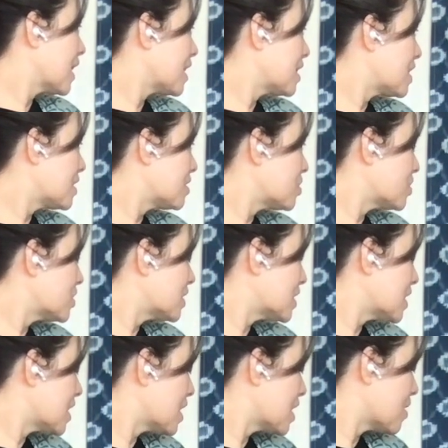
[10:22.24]
And then just
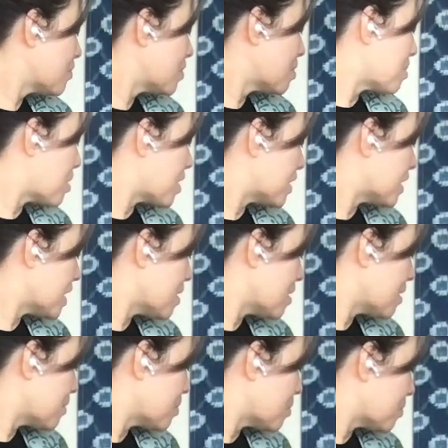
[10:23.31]
seeing if the
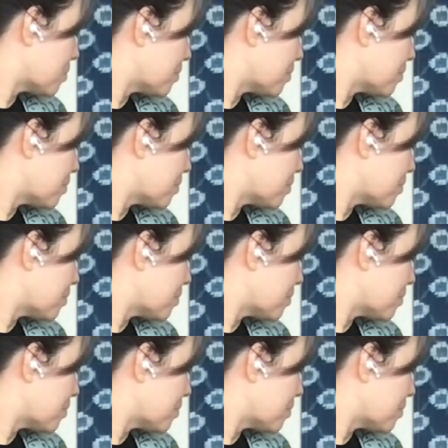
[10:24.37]
body